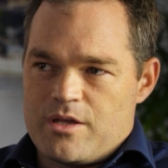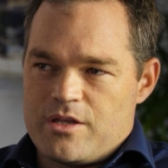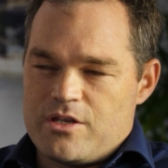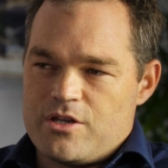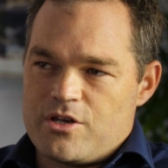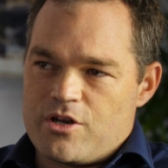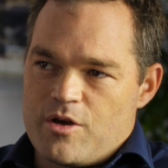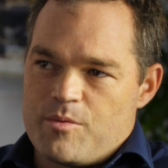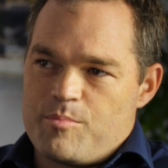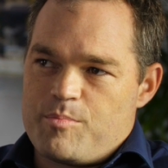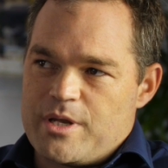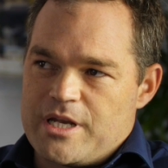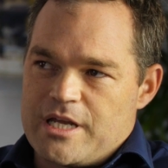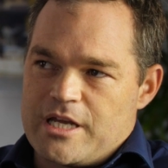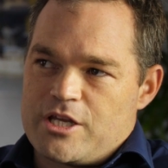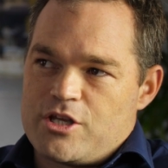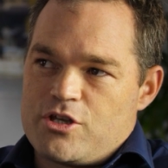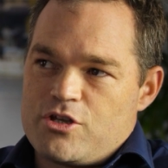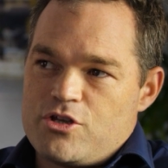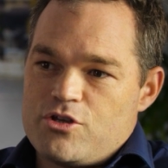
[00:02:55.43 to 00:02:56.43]
you know, been a
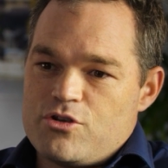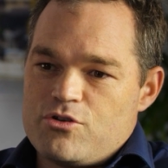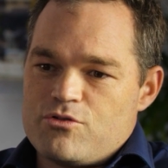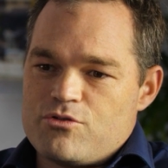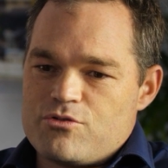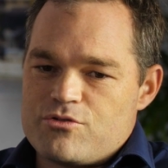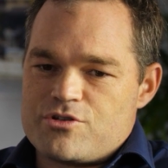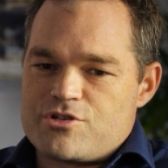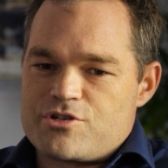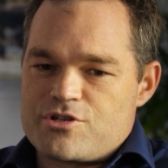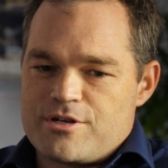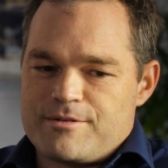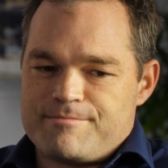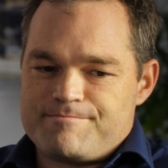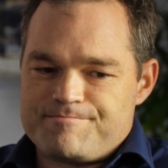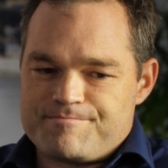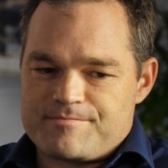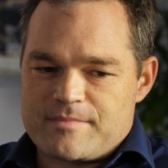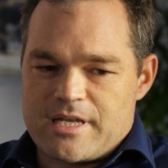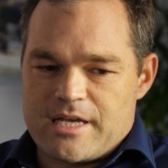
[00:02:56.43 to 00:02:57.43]
huge
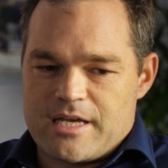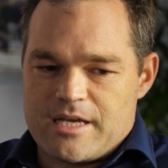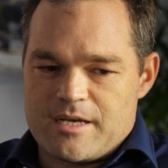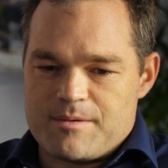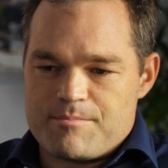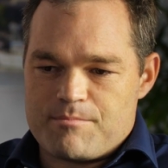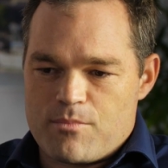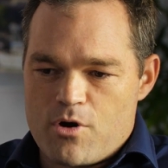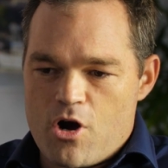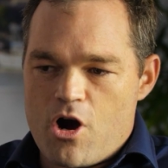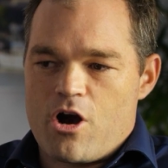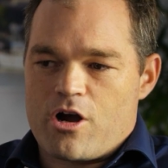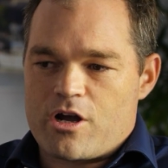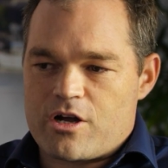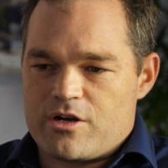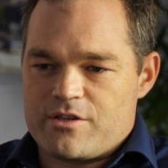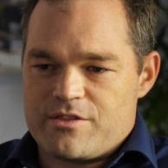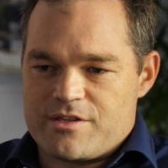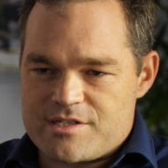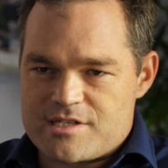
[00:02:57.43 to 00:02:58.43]

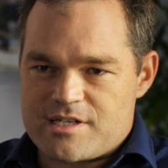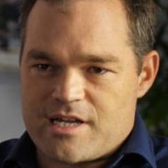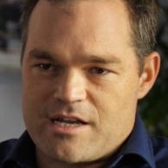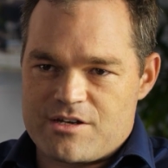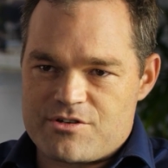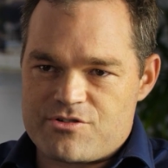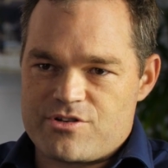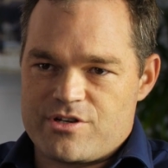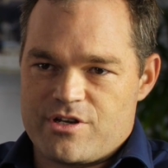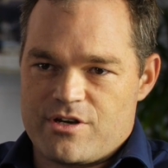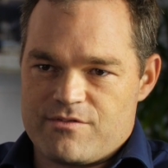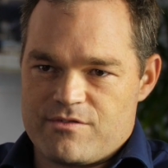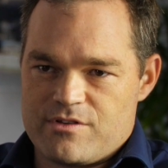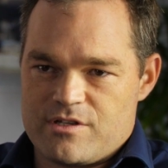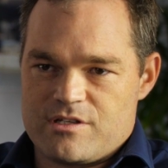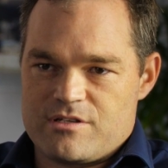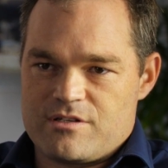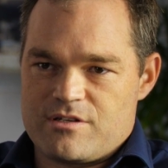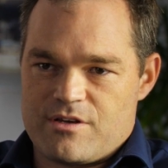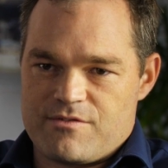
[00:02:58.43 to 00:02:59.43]
mark on this country
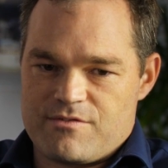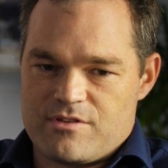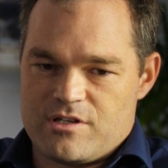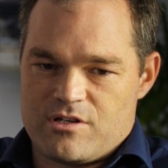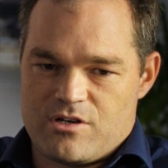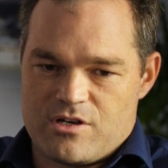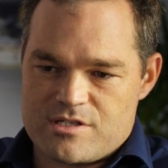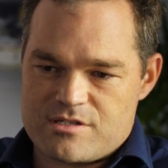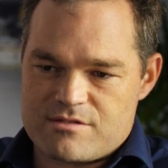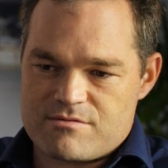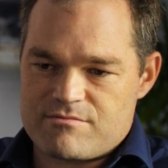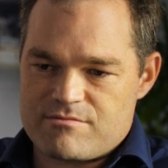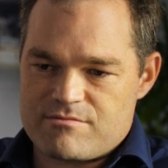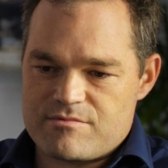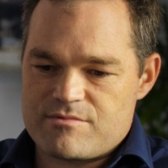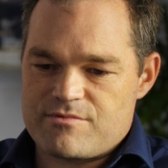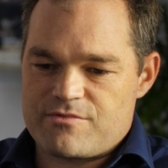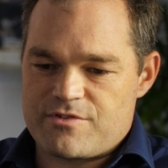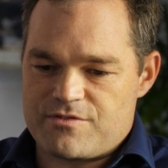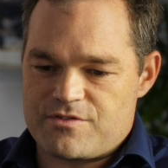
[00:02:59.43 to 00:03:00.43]
over the last
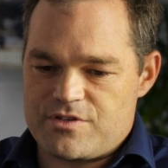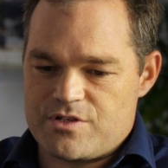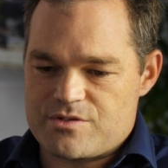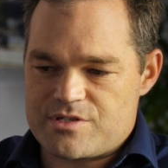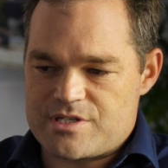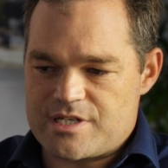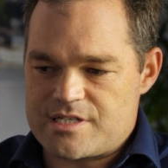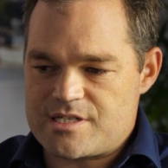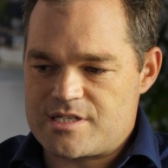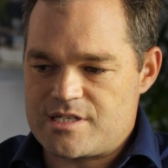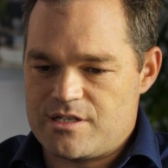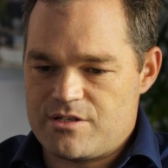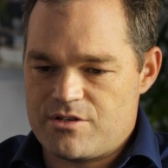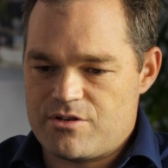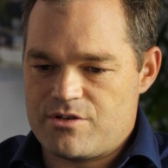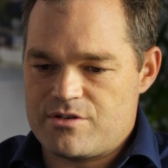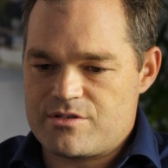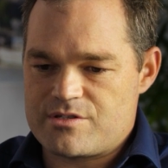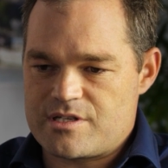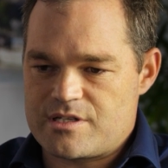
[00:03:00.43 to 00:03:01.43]
50 or 60
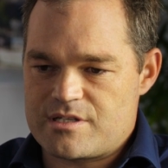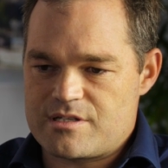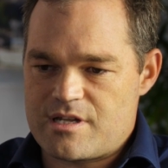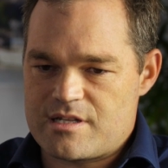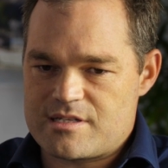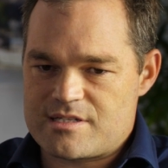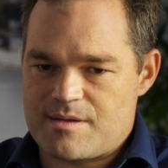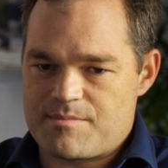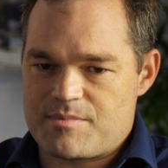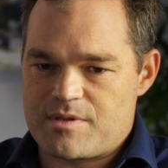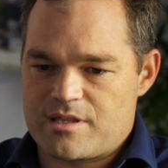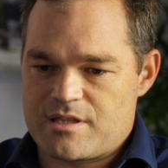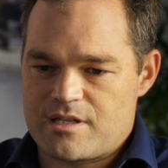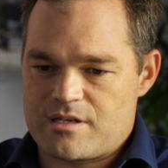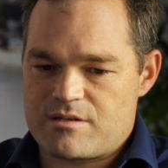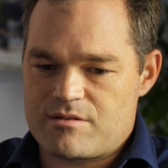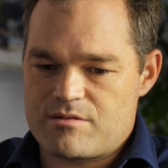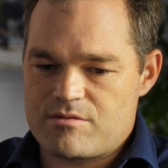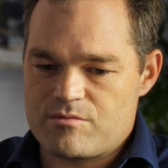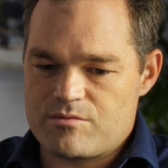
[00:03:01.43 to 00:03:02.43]
years, and something
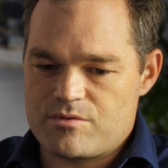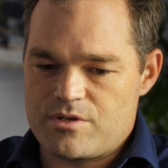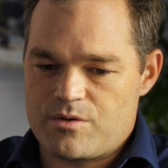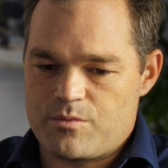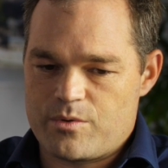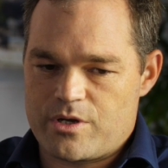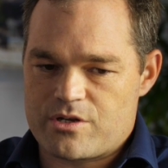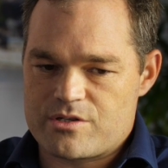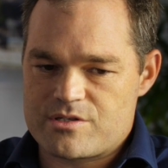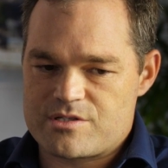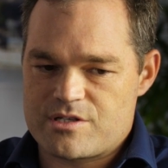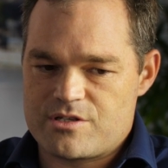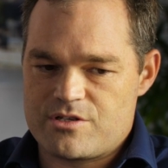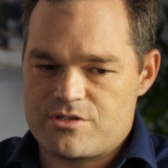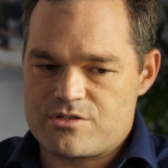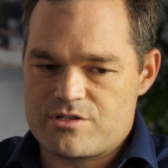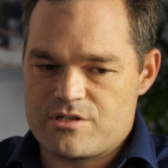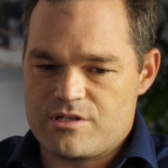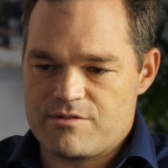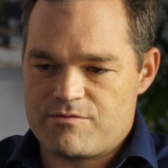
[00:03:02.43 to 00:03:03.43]
that, you know, we continue
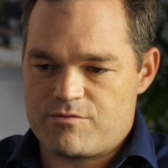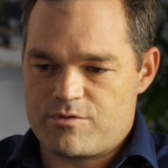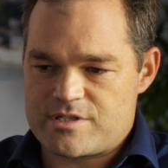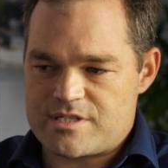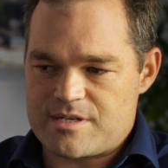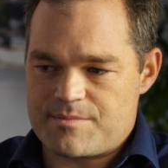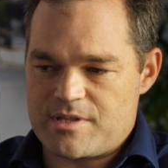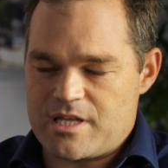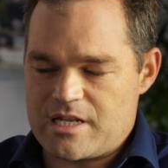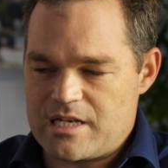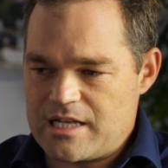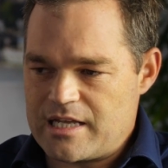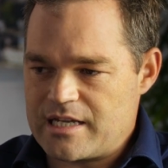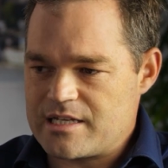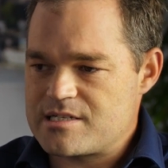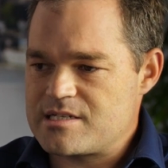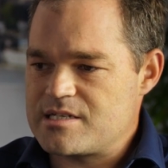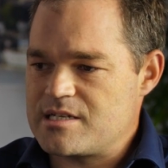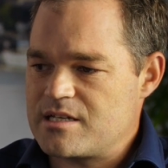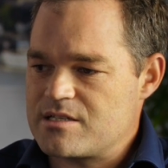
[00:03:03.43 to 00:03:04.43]
to live with some of that
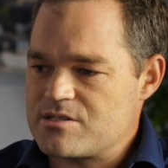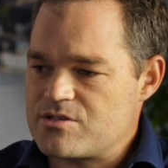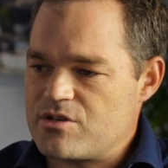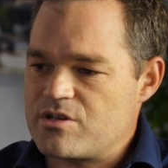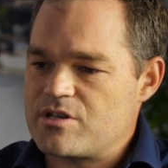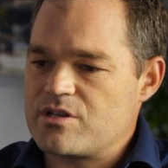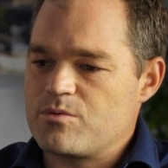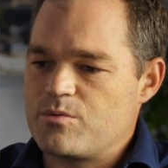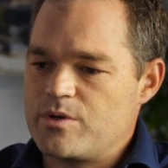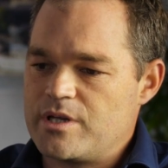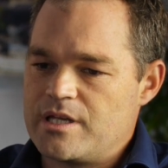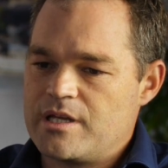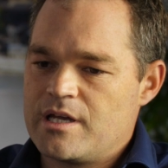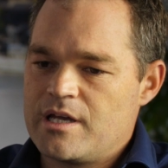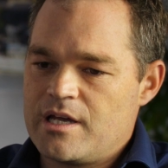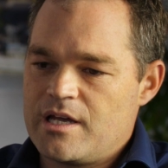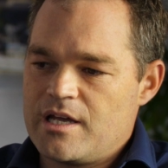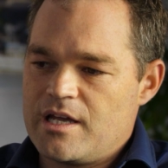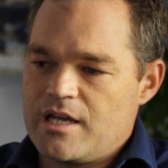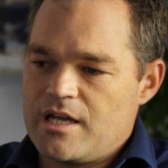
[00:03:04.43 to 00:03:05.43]
legacy, and certainly
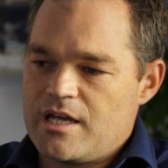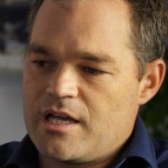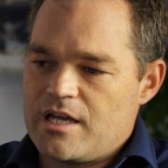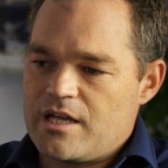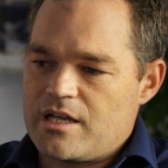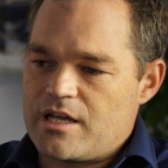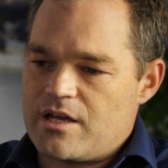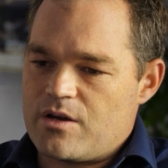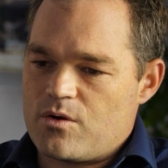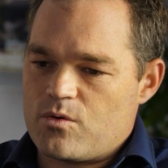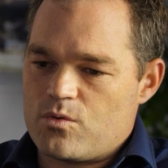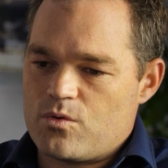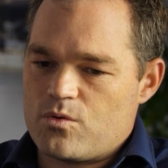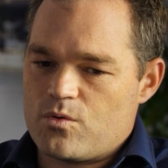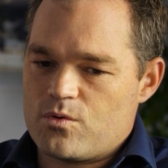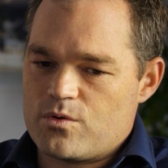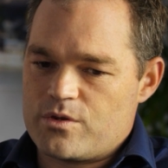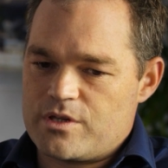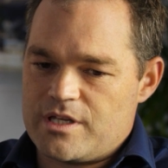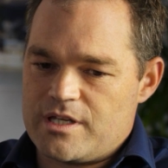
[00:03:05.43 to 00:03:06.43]

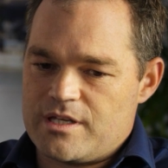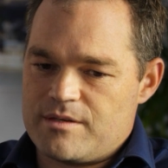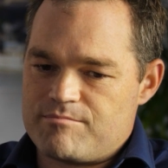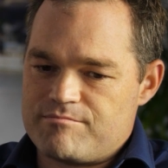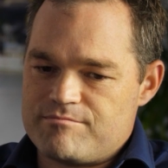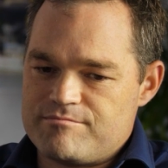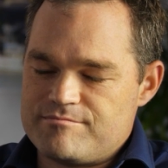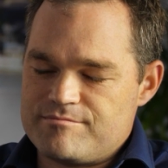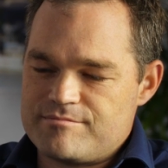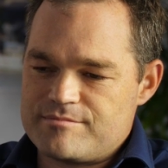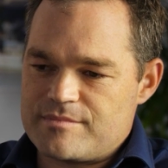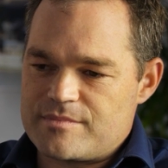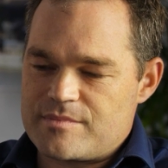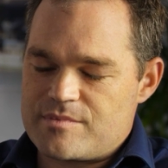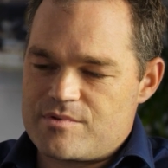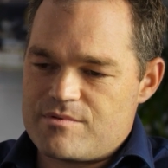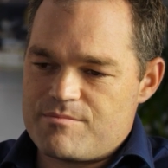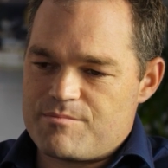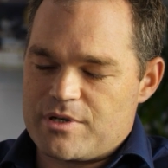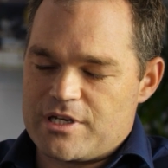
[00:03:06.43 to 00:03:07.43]
all the
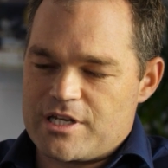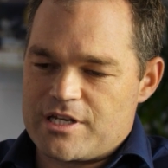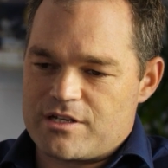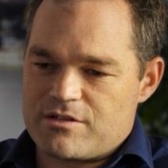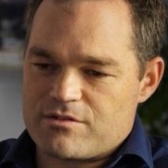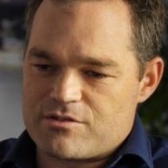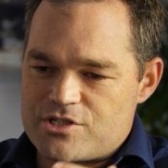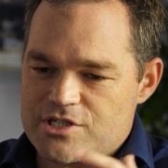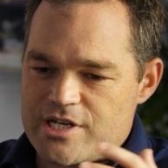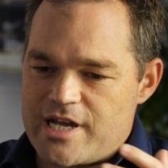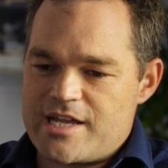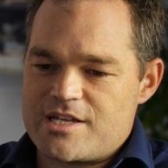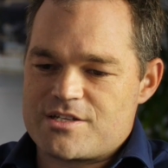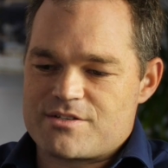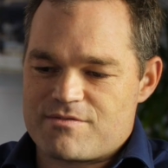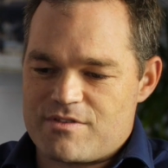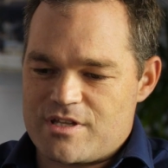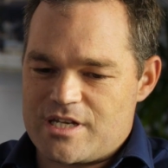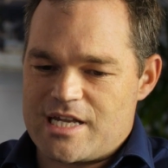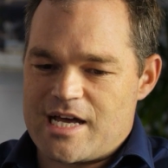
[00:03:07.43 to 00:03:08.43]
political change
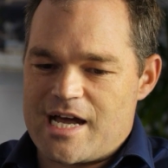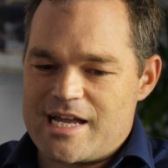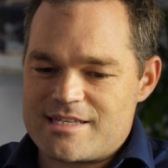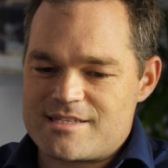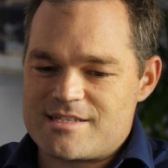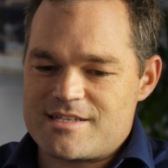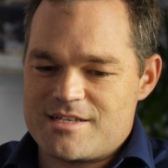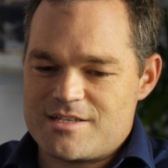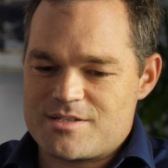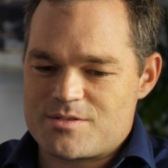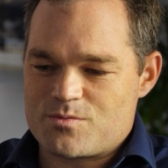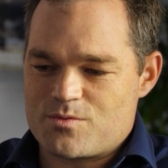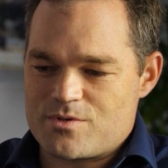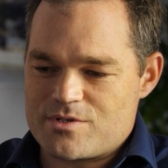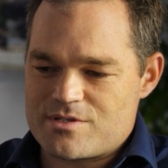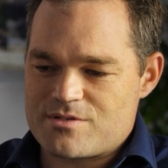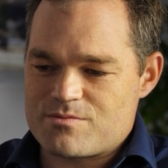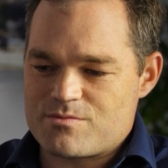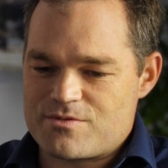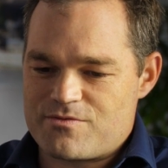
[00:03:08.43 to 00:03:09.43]
of the 90s
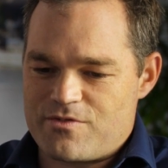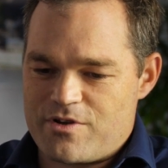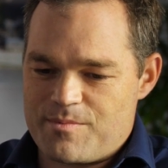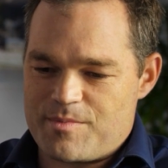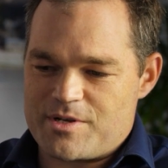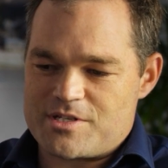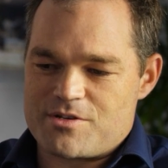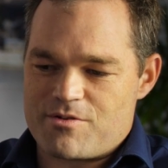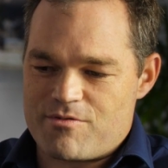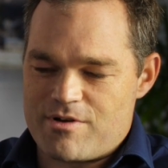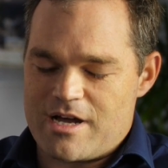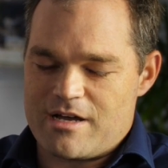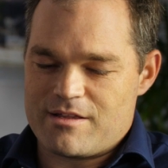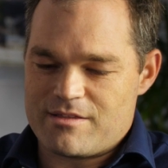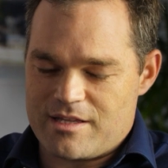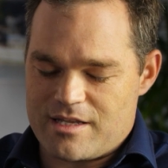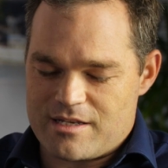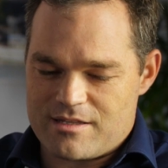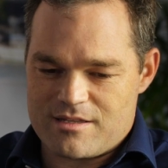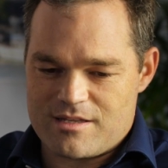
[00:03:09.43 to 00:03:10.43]
was very much
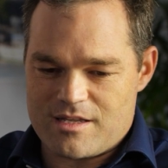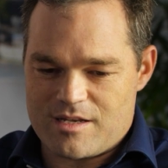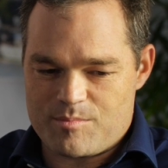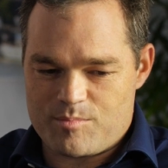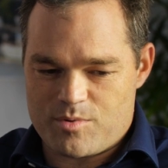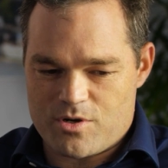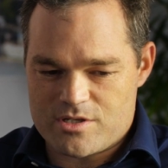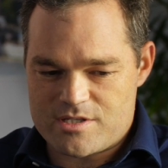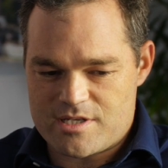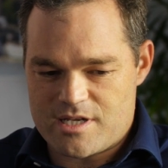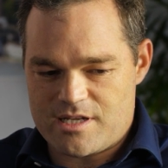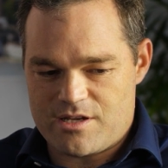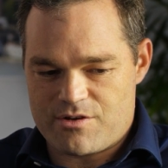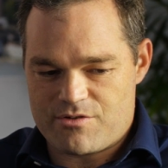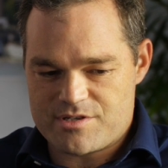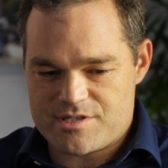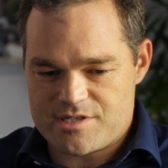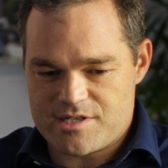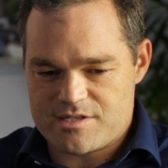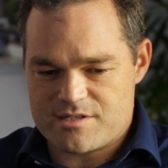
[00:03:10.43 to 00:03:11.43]
around that apartheid
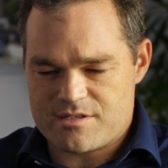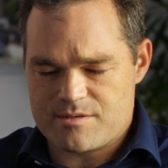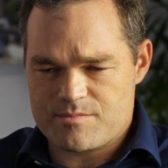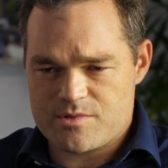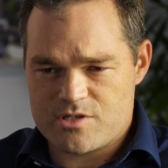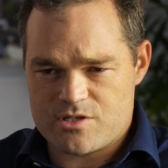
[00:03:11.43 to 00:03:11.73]
era system.